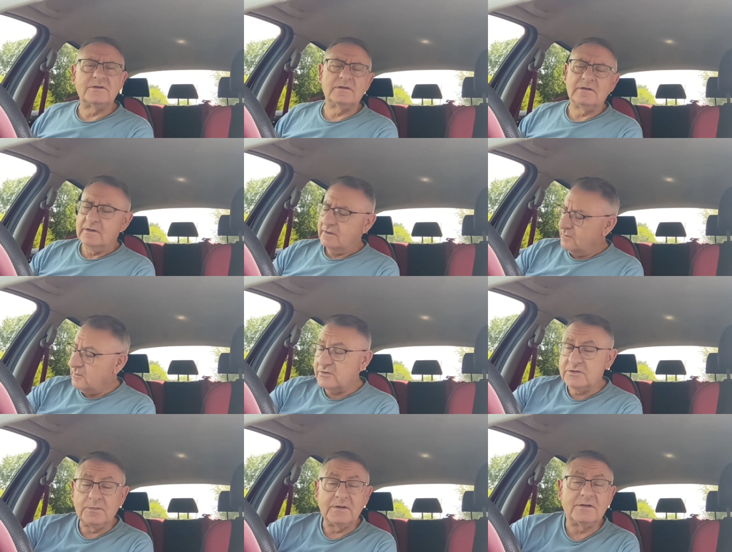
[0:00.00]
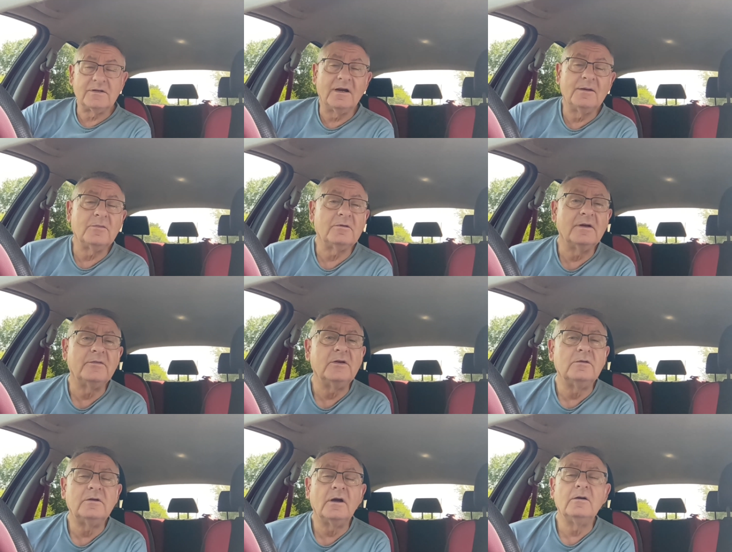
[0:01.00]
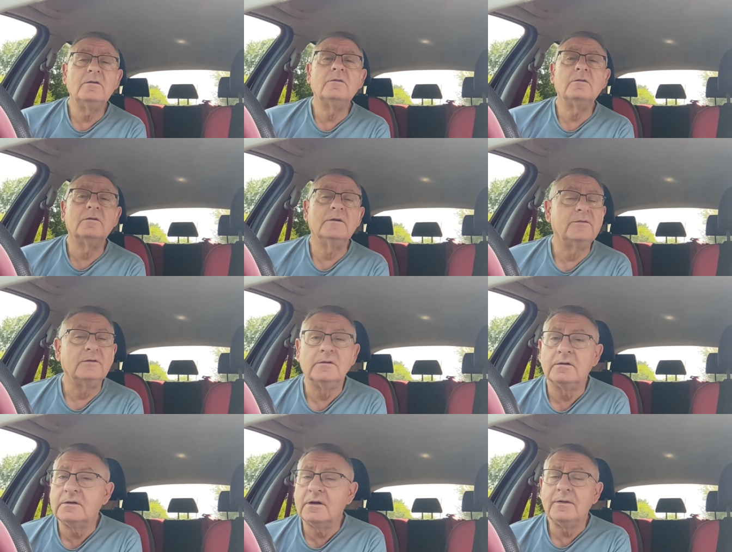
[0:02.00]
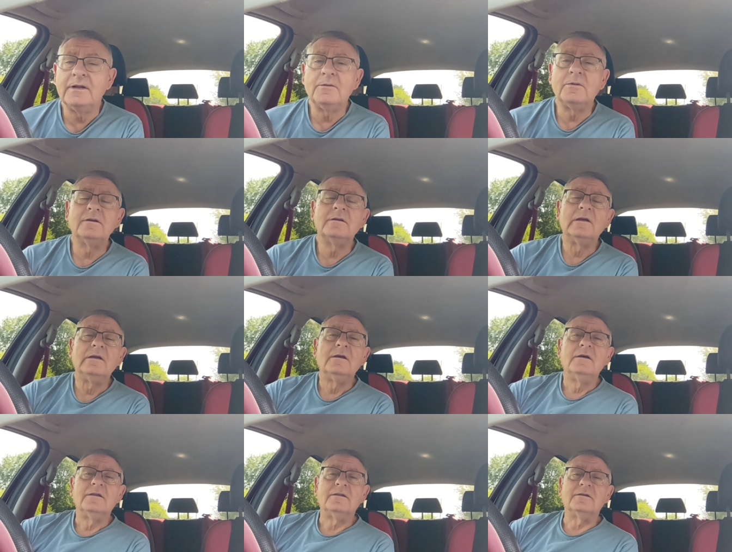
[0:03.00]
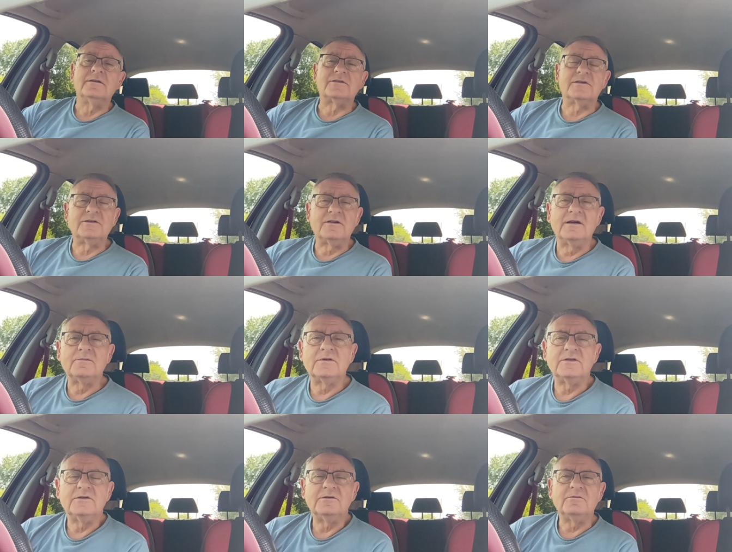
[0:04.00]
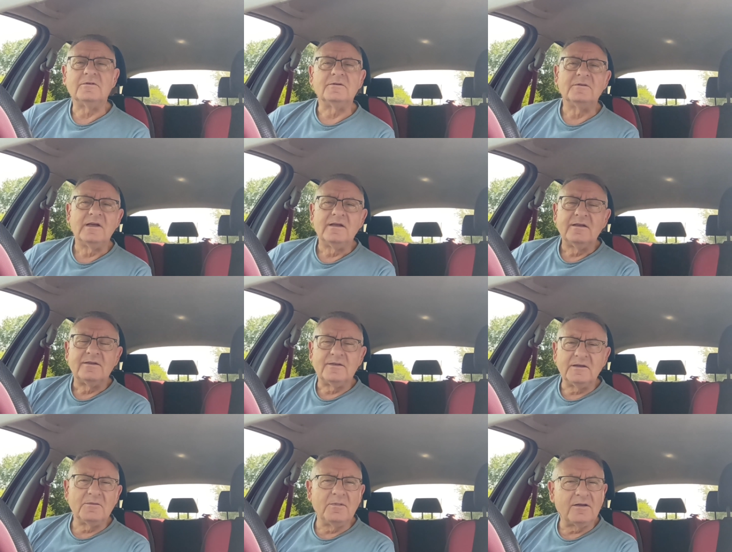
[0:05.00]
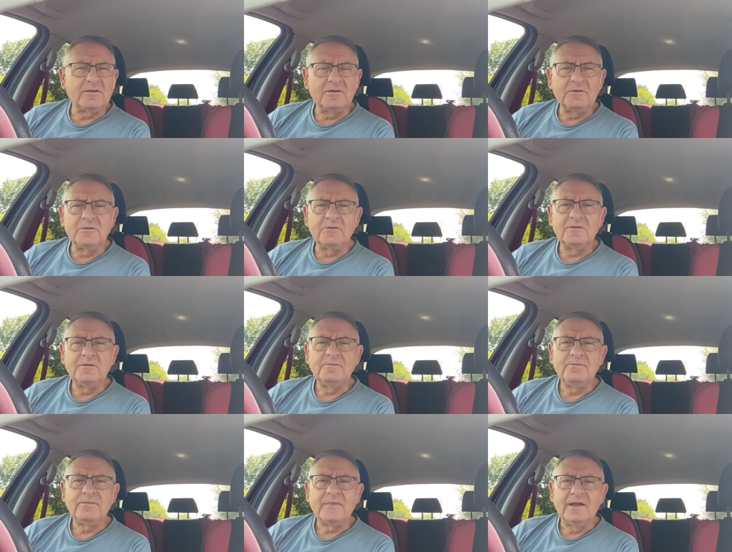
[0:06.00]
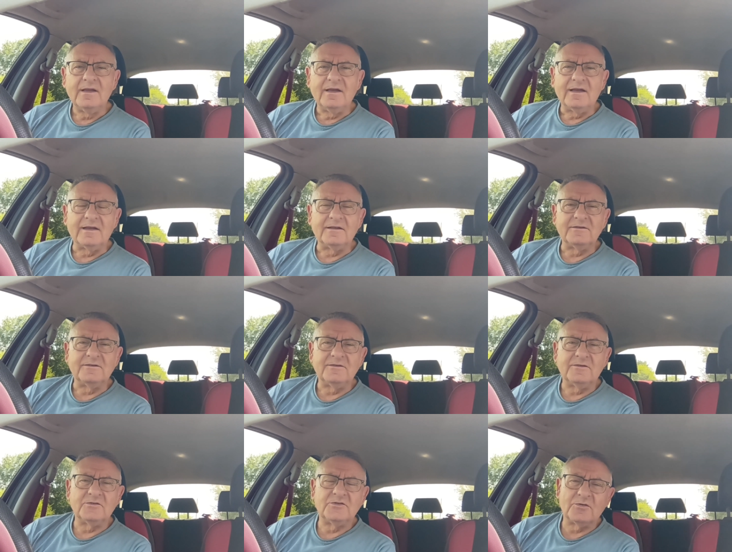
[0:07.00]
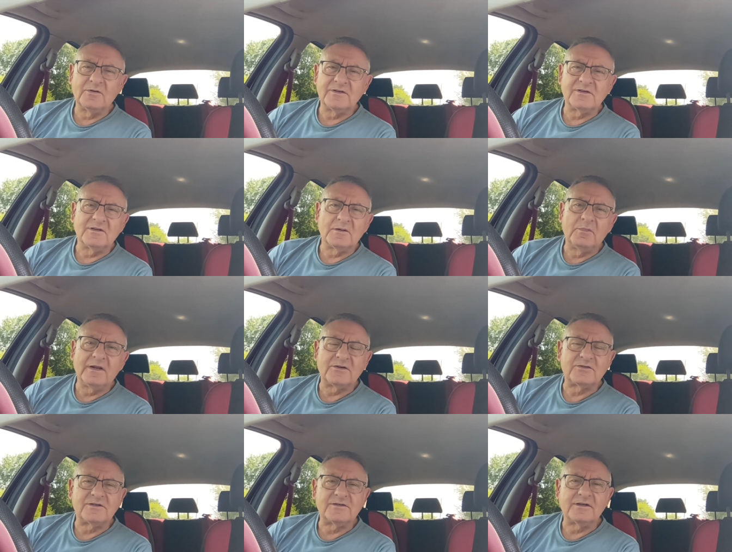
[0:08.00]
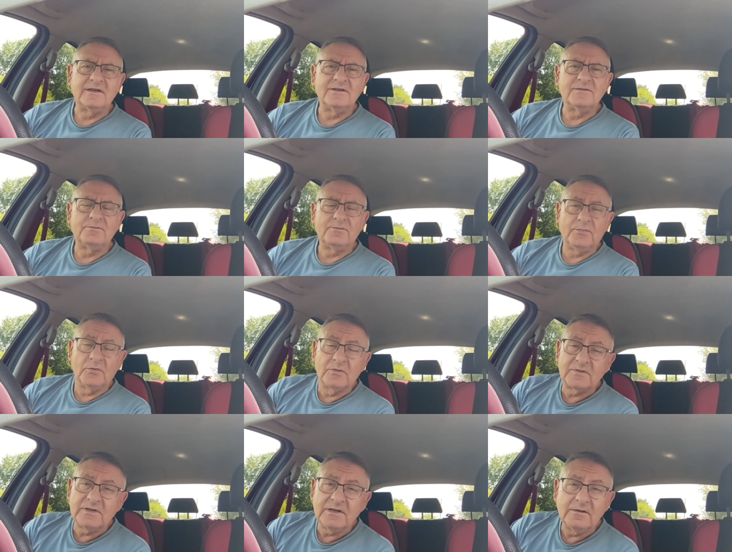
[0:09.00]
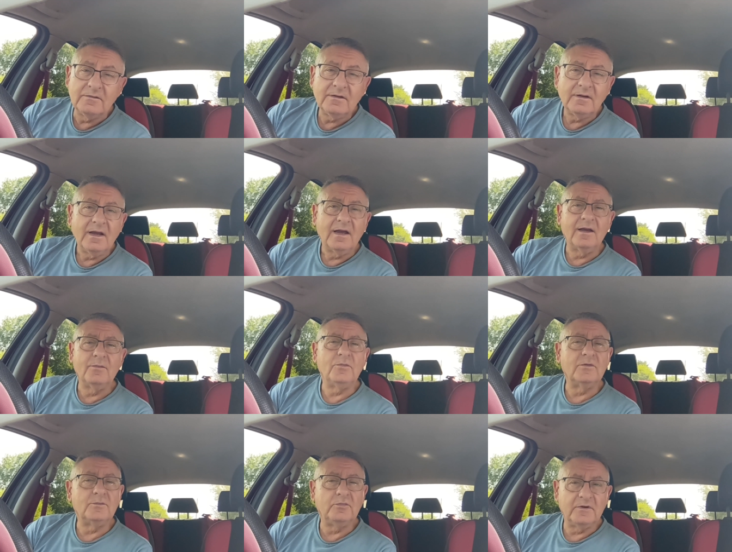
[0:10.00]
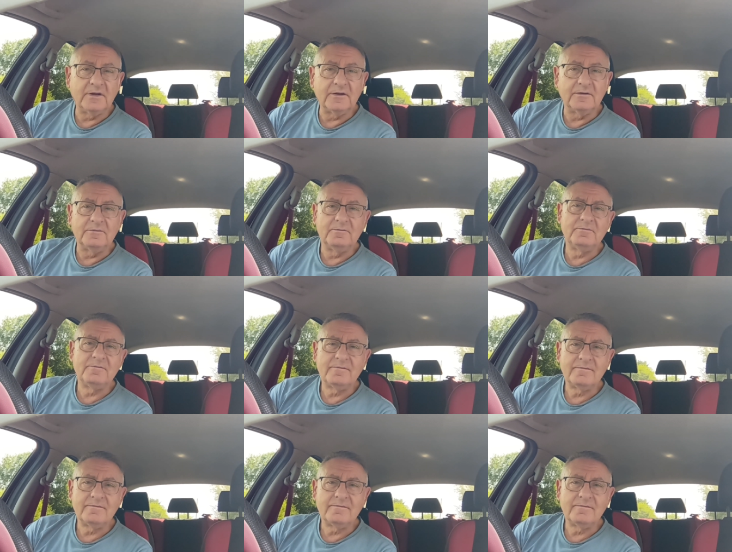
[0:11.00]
is worshipping time wherever you go, or if you don't go anywhere, that it's a time that you uh, think about the Lord and the joys and the pleasures that He's brought to you and will bring you.